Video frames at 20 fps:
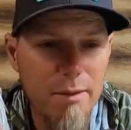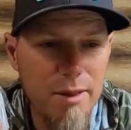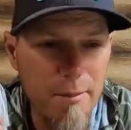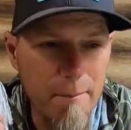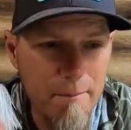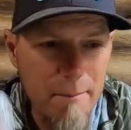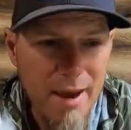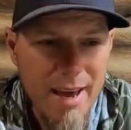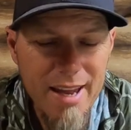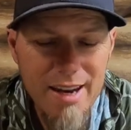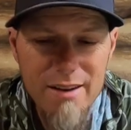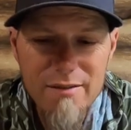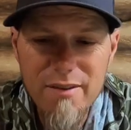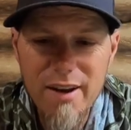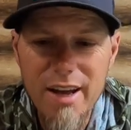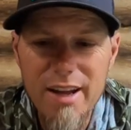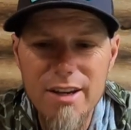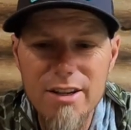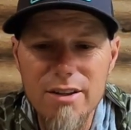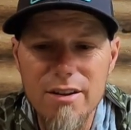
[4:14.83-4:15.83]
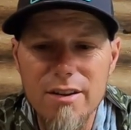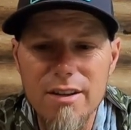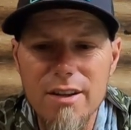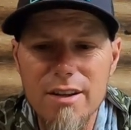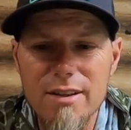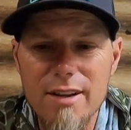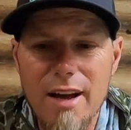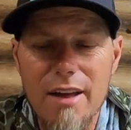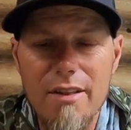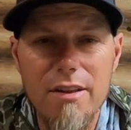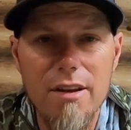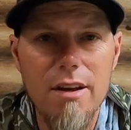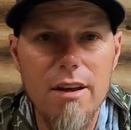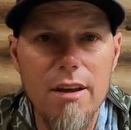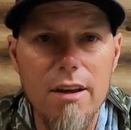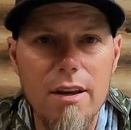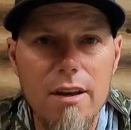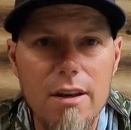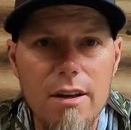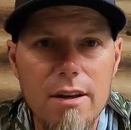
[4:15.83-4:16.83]
The main advantage of this, I
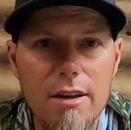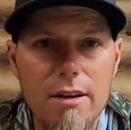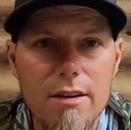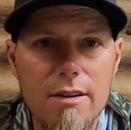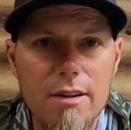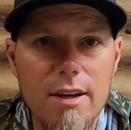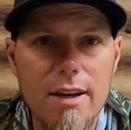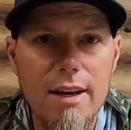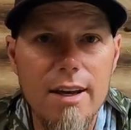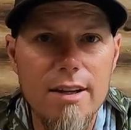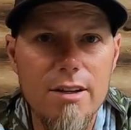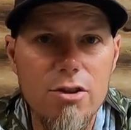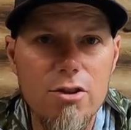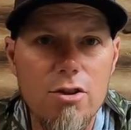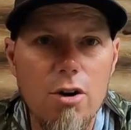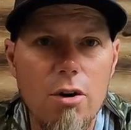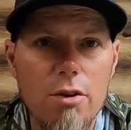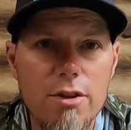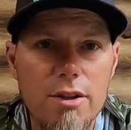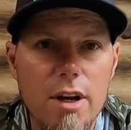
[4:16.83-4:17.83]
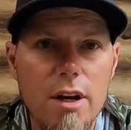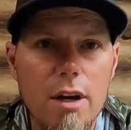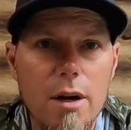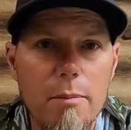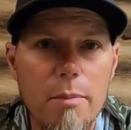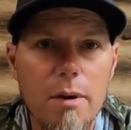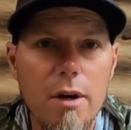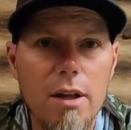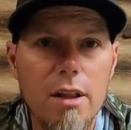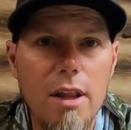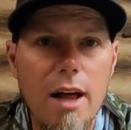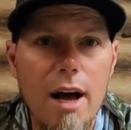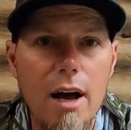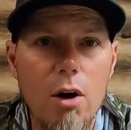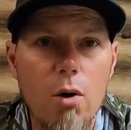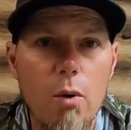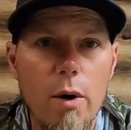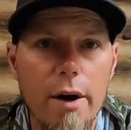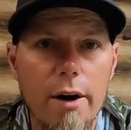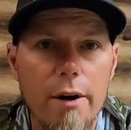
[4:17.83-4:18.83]
think, is it starts up a lot
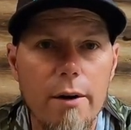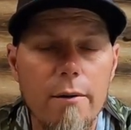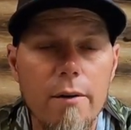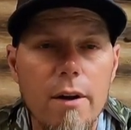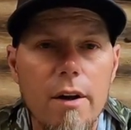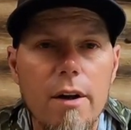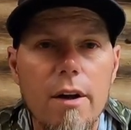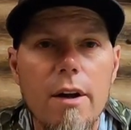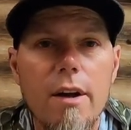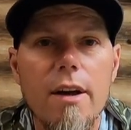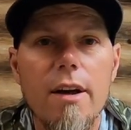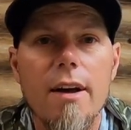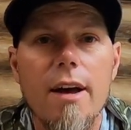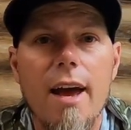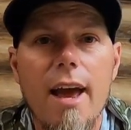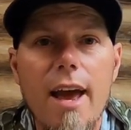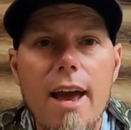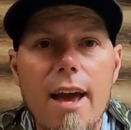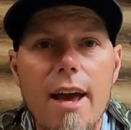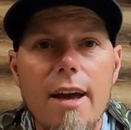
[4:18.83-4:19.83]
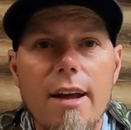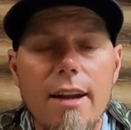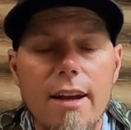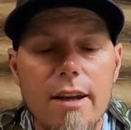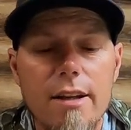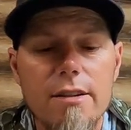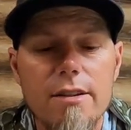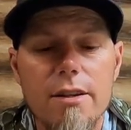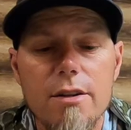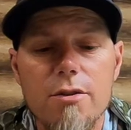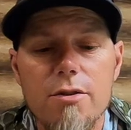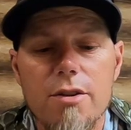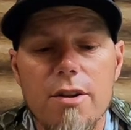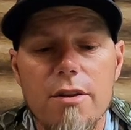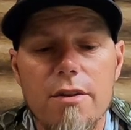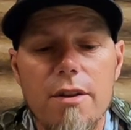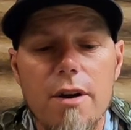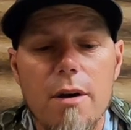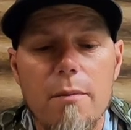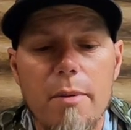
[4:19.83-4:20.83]
quicker, and it continues to
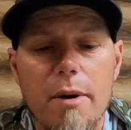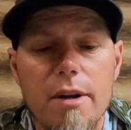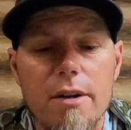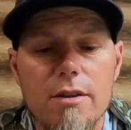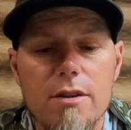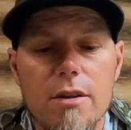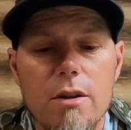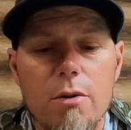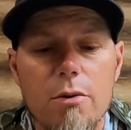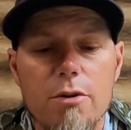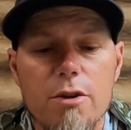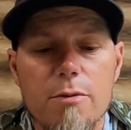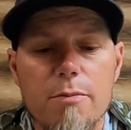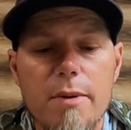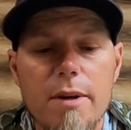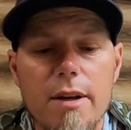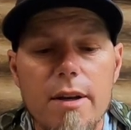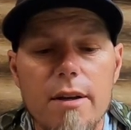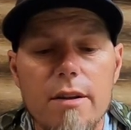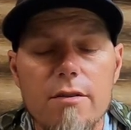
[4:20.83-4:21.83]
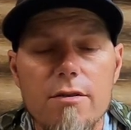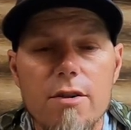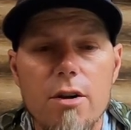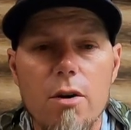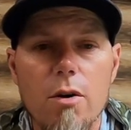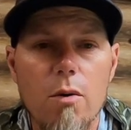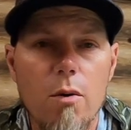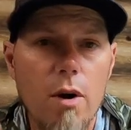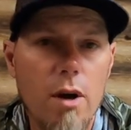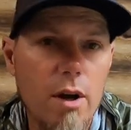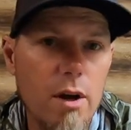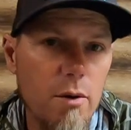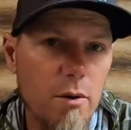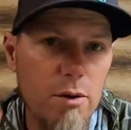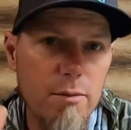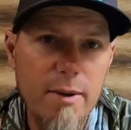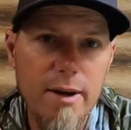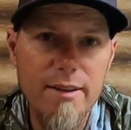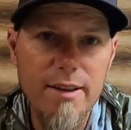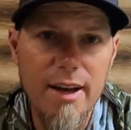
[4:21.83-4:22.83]
thump at a slower speed. So
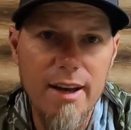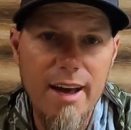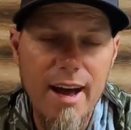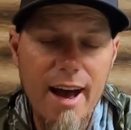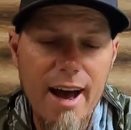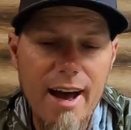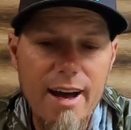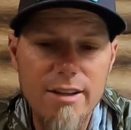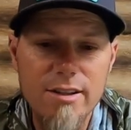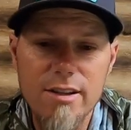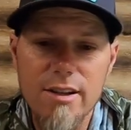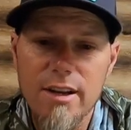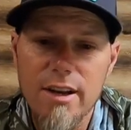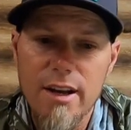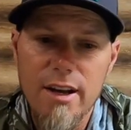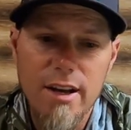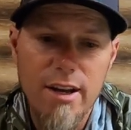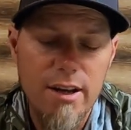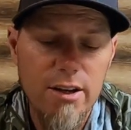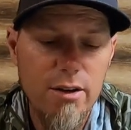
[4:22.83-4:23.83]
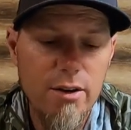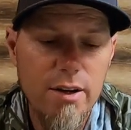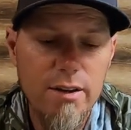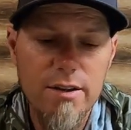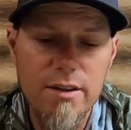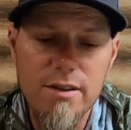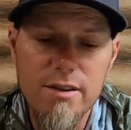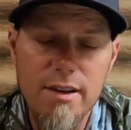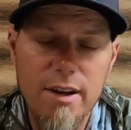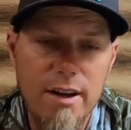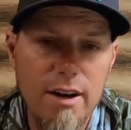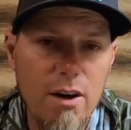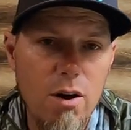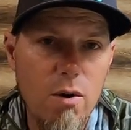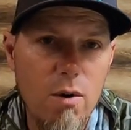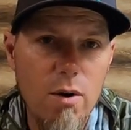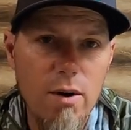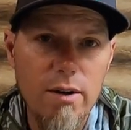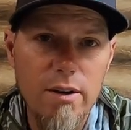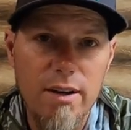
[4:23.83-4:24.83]
when you make that cast, you get this thing
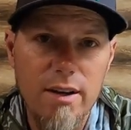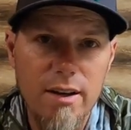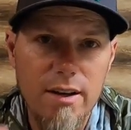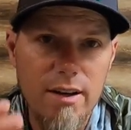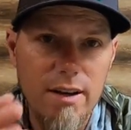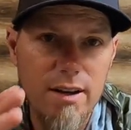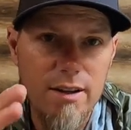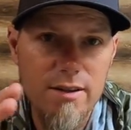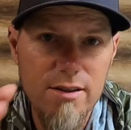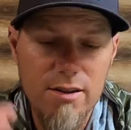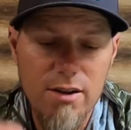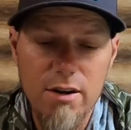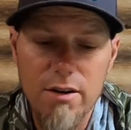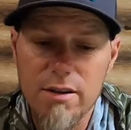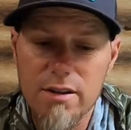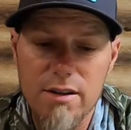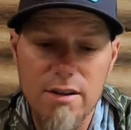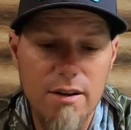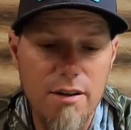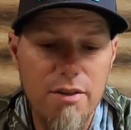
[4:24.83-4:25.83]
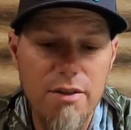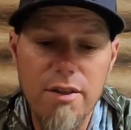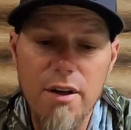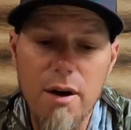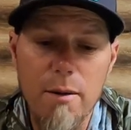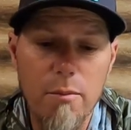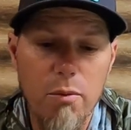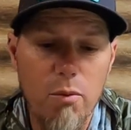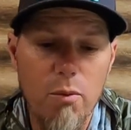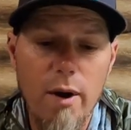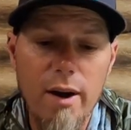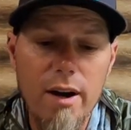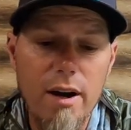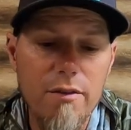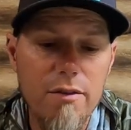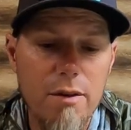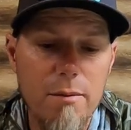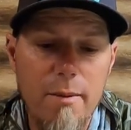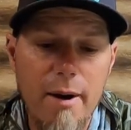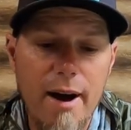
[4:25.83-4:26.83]
going, it's starting to thump right
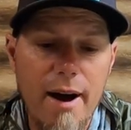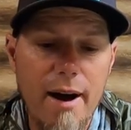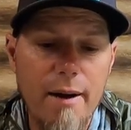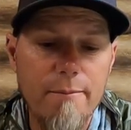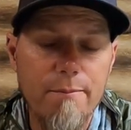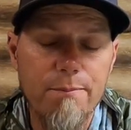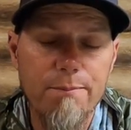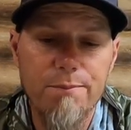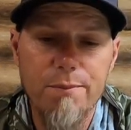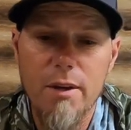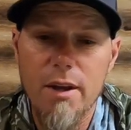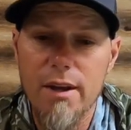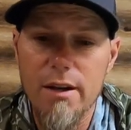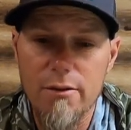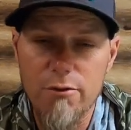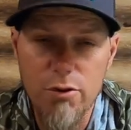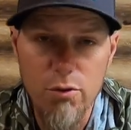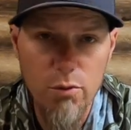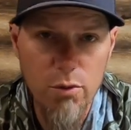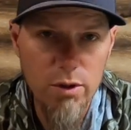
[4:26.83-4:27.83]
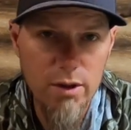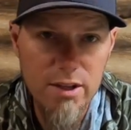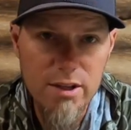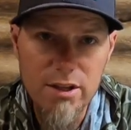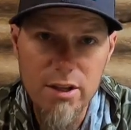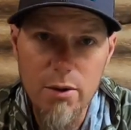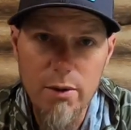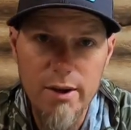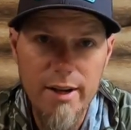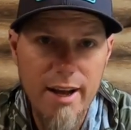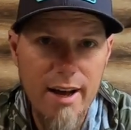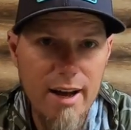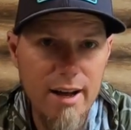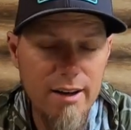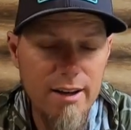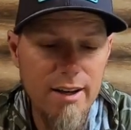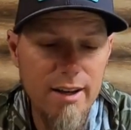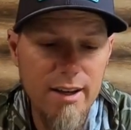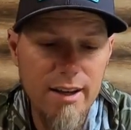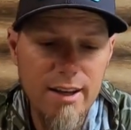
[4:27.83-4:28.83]
off the bat. And if you really slow it
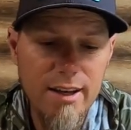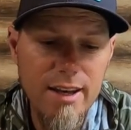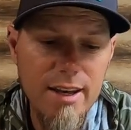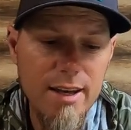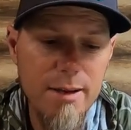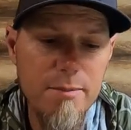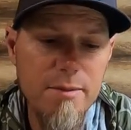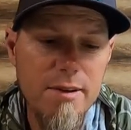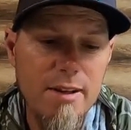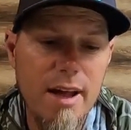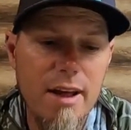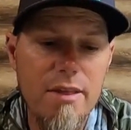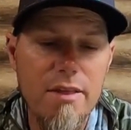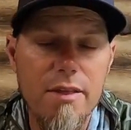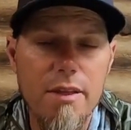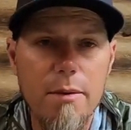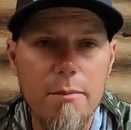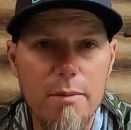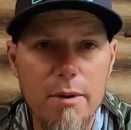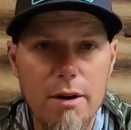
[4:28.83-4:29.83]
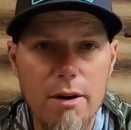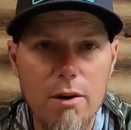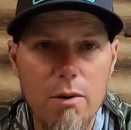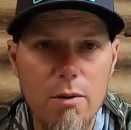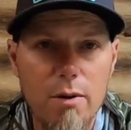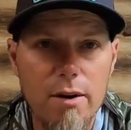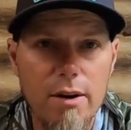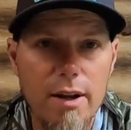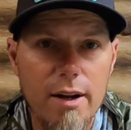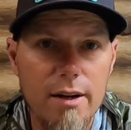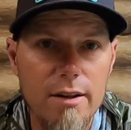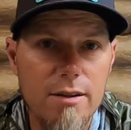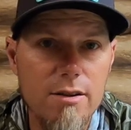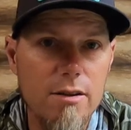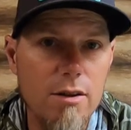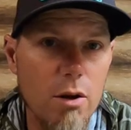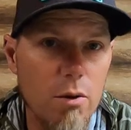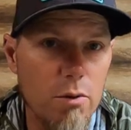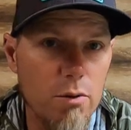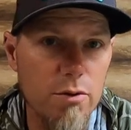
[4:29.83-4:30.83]
down, it keeps that thumping going at a
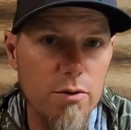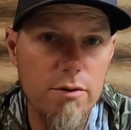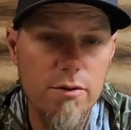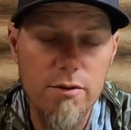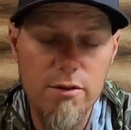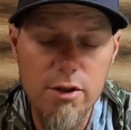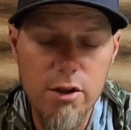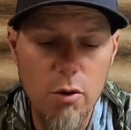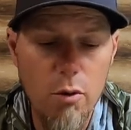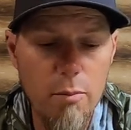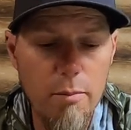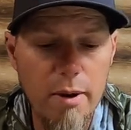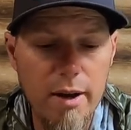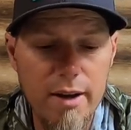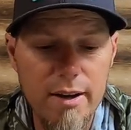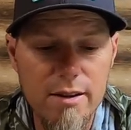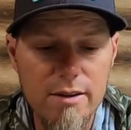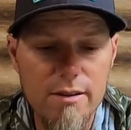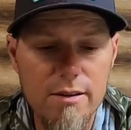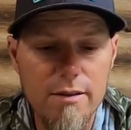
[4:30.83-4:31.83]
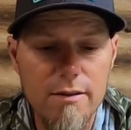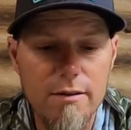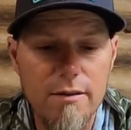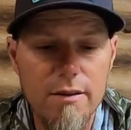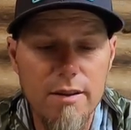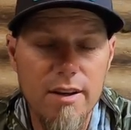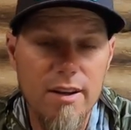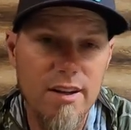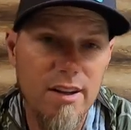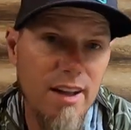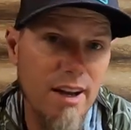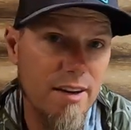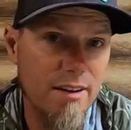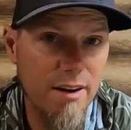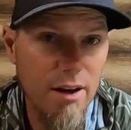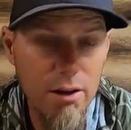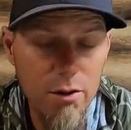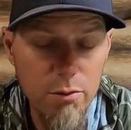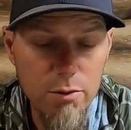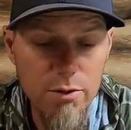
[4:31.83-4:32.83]
slower, slower pace than a lot of
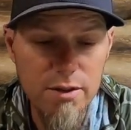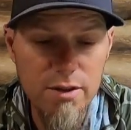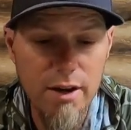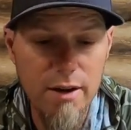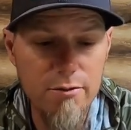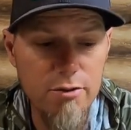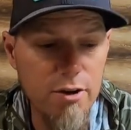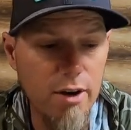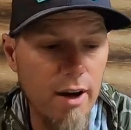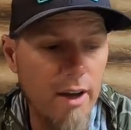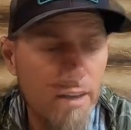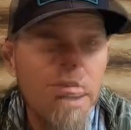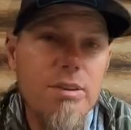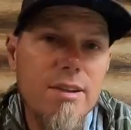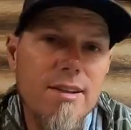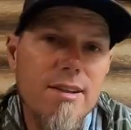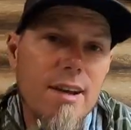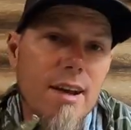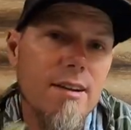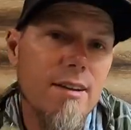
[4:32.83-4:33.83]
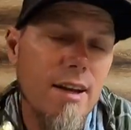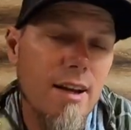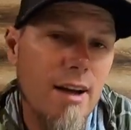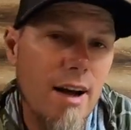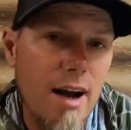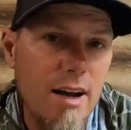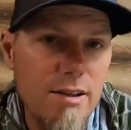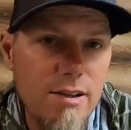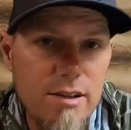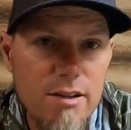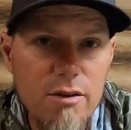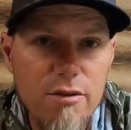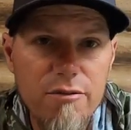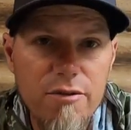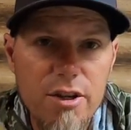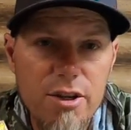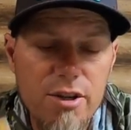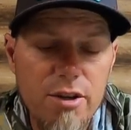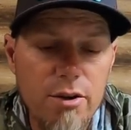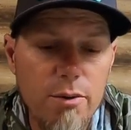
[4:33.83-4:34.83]
the other ones that I've tried. Having said that, I still
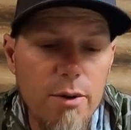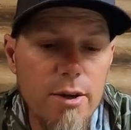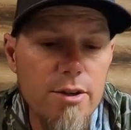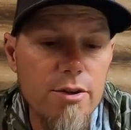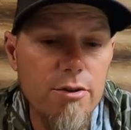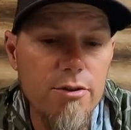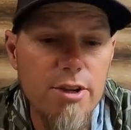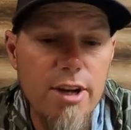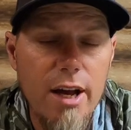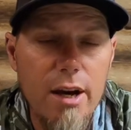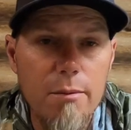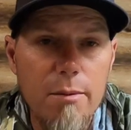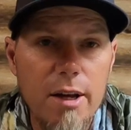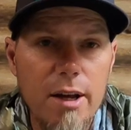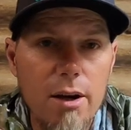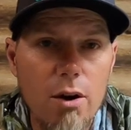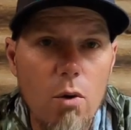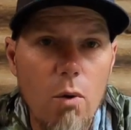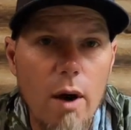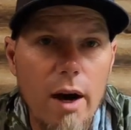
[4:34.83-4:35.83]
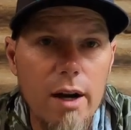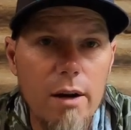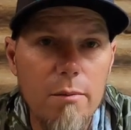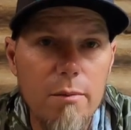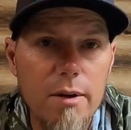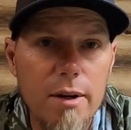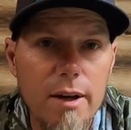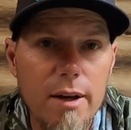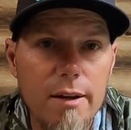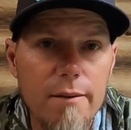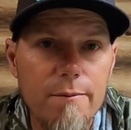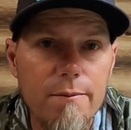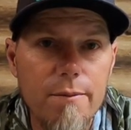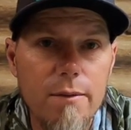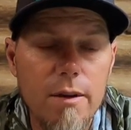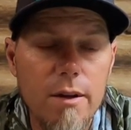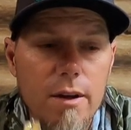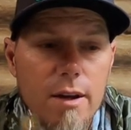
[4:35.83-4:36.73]
fish the original chatterbait quite a bit.